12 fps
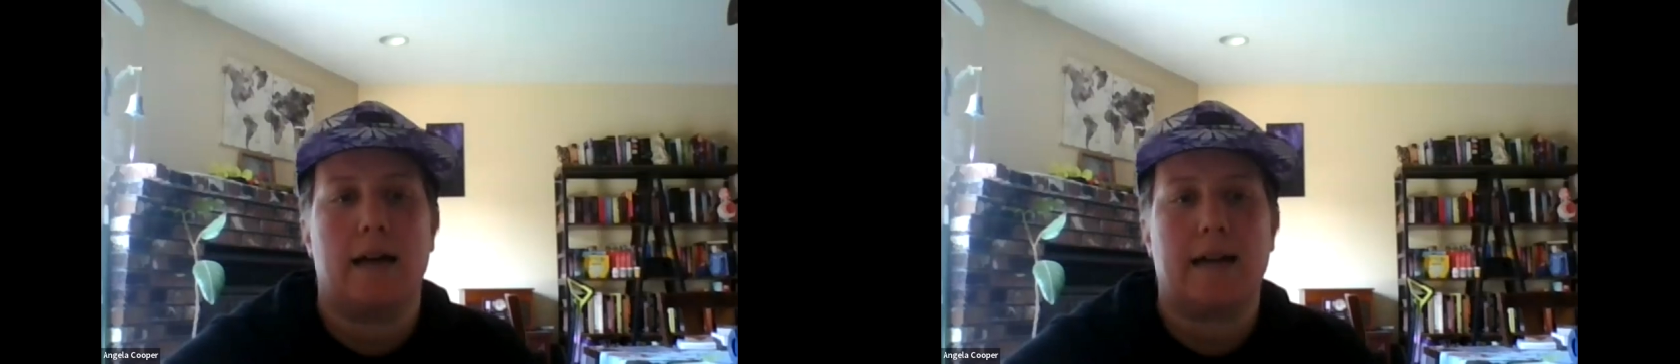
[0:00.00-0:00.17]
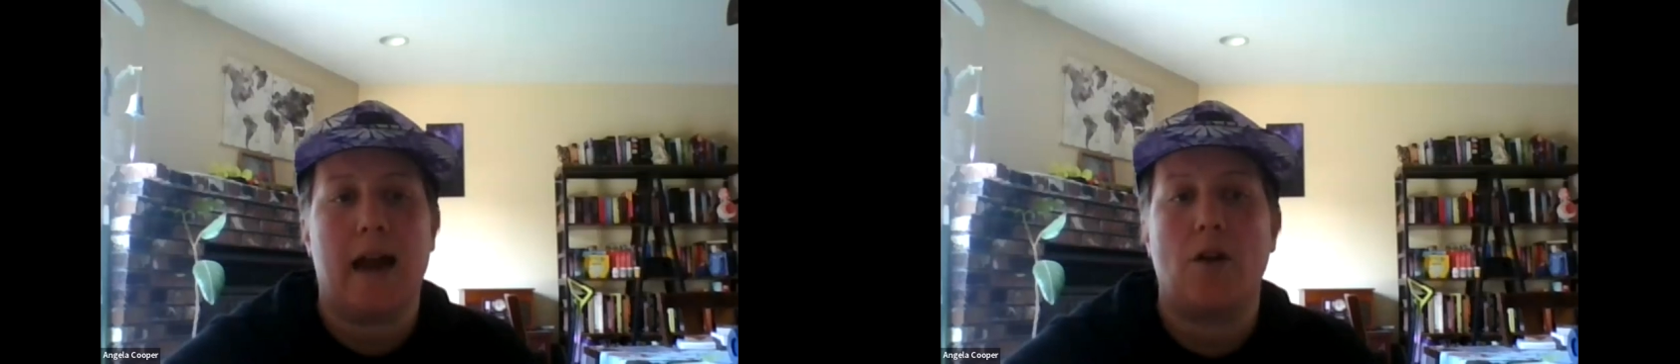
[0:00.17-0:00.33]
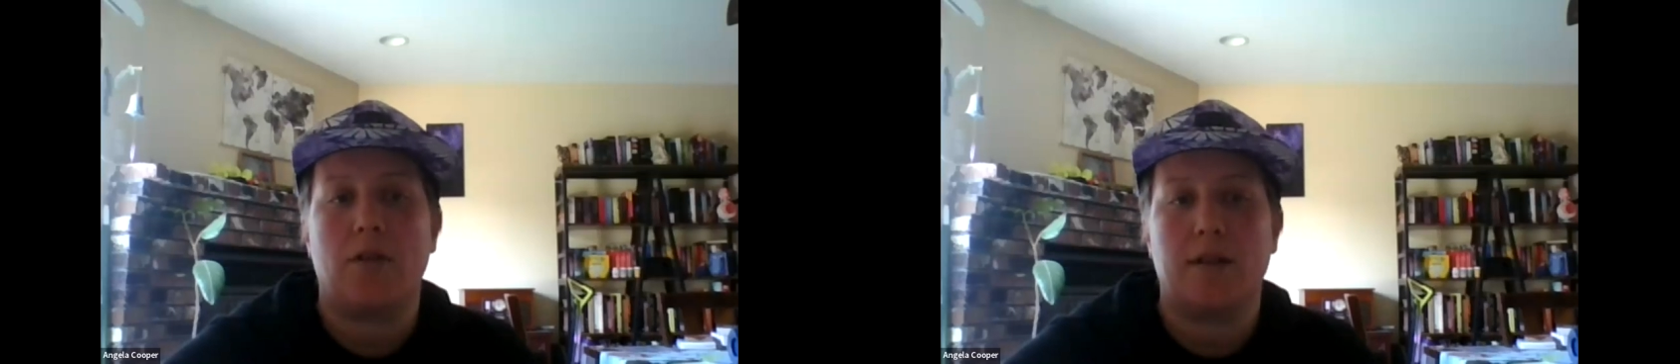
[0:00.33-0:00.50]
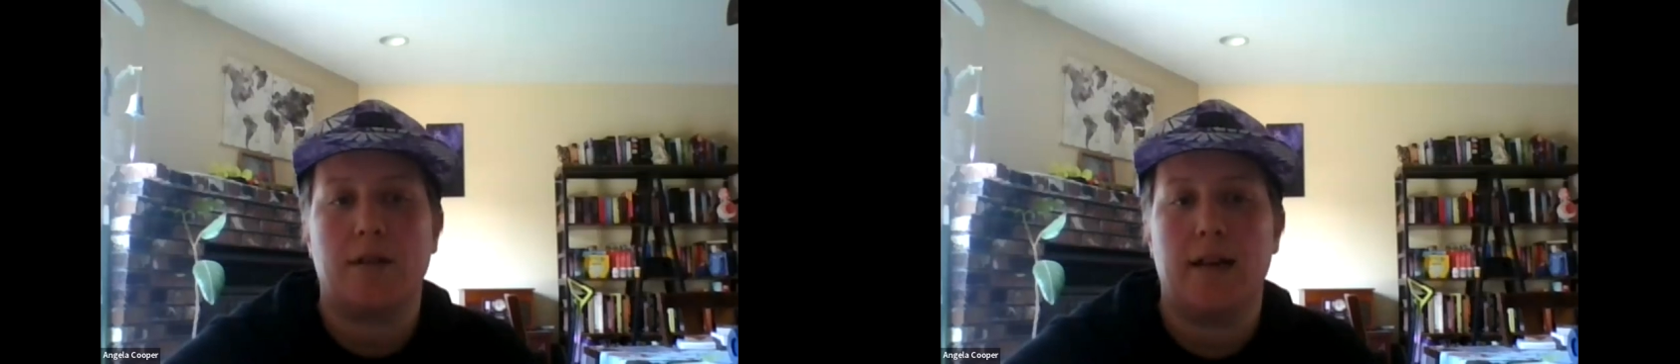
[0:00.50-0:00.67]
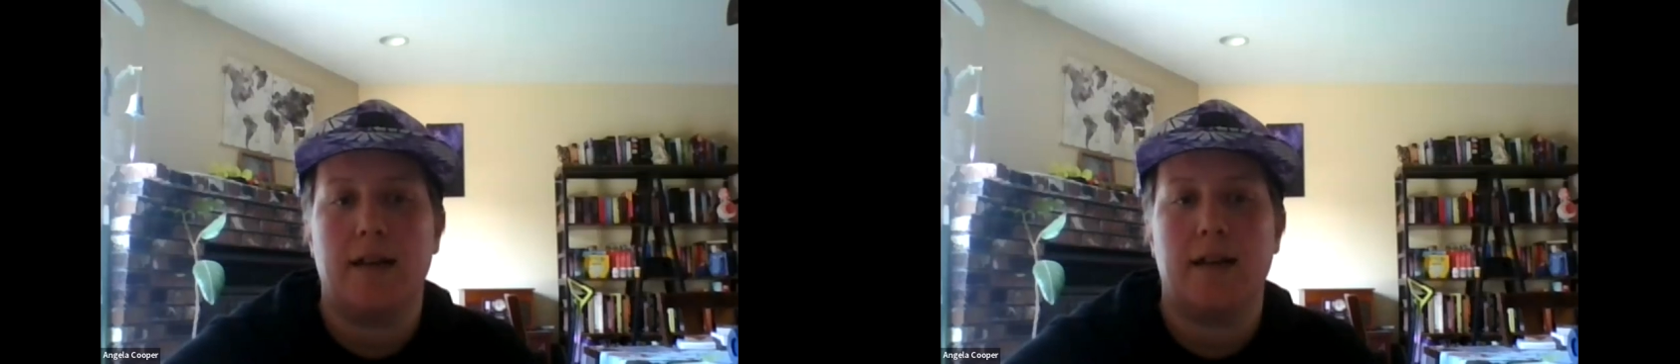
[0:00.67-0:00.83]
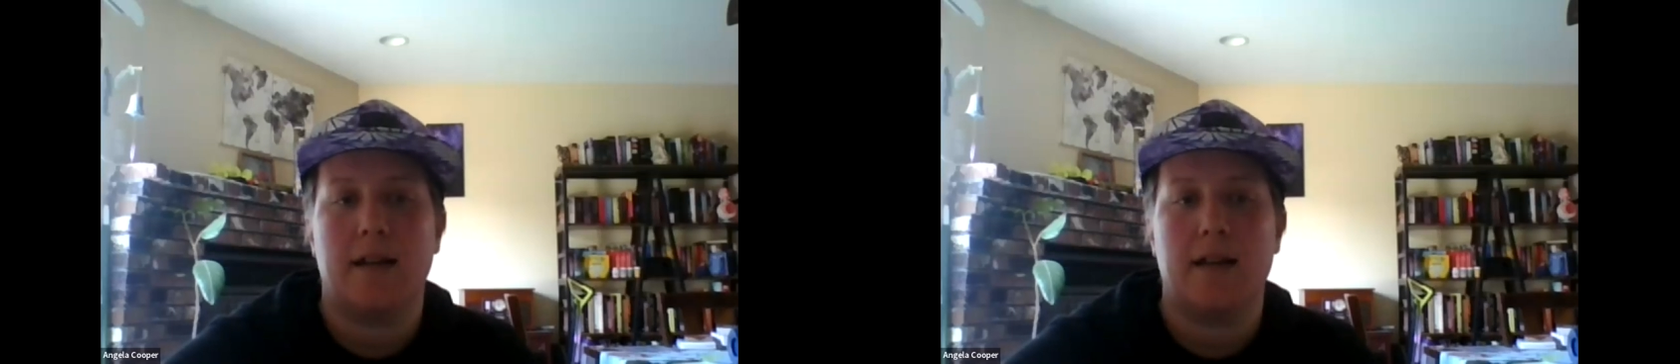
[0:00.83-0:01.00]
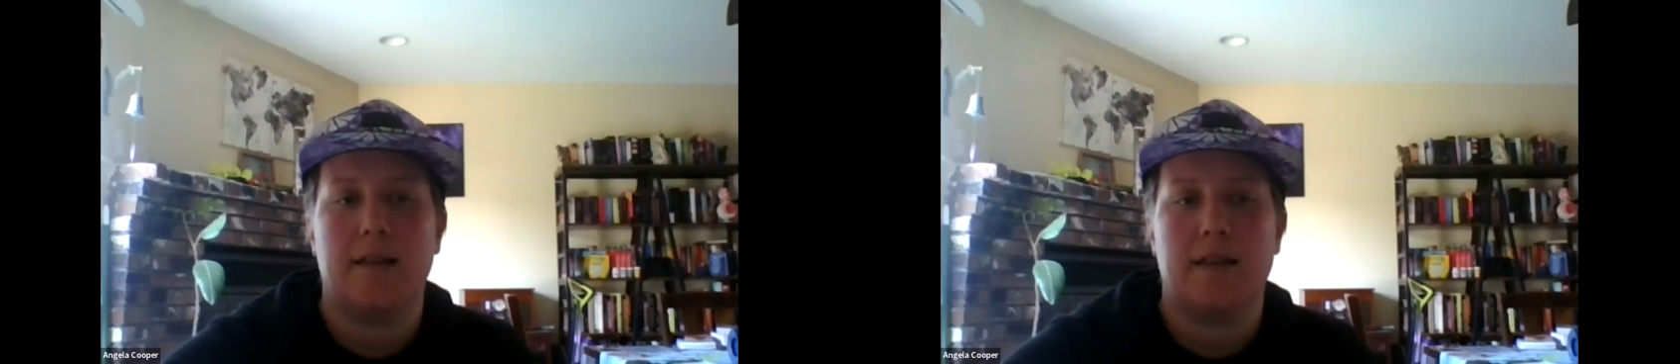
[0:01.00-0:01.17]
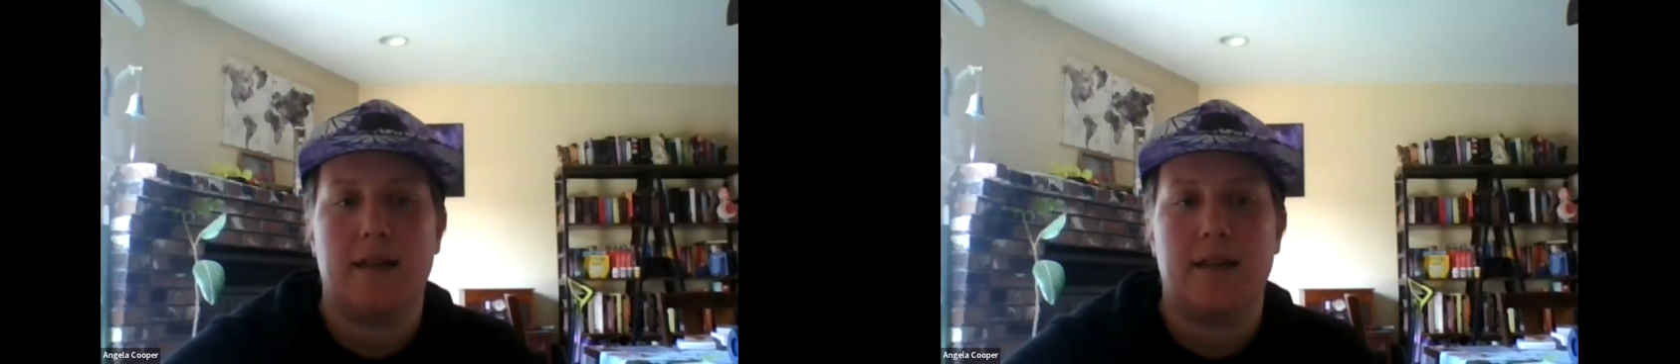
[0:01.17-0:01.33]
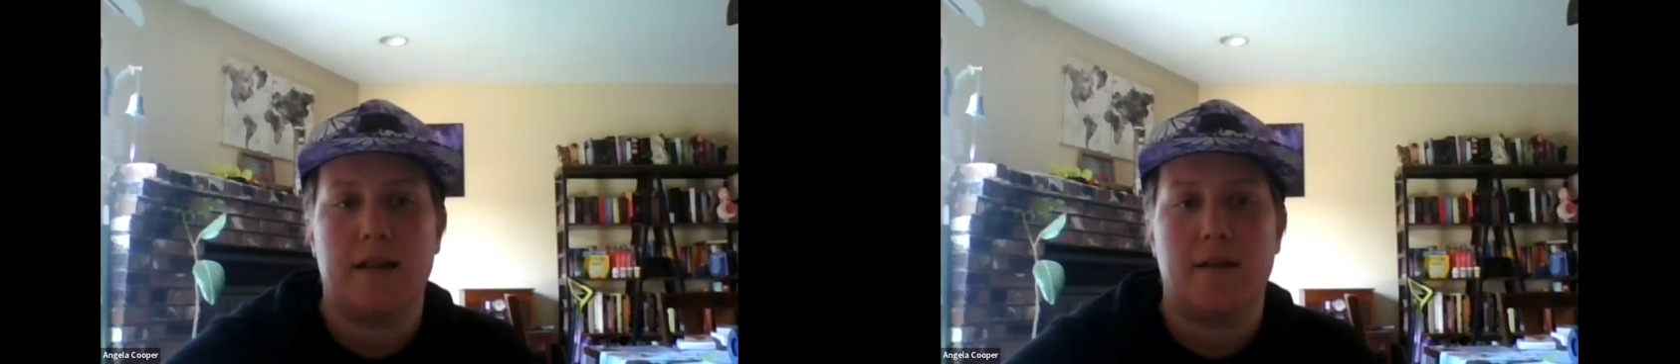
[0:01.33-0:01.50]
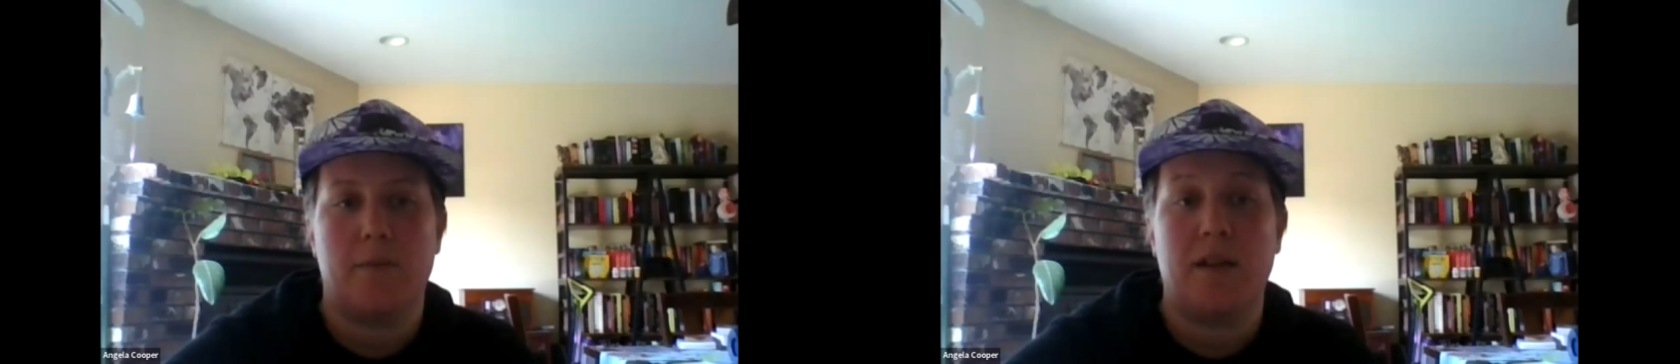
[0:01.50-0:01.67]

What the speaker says: calculating the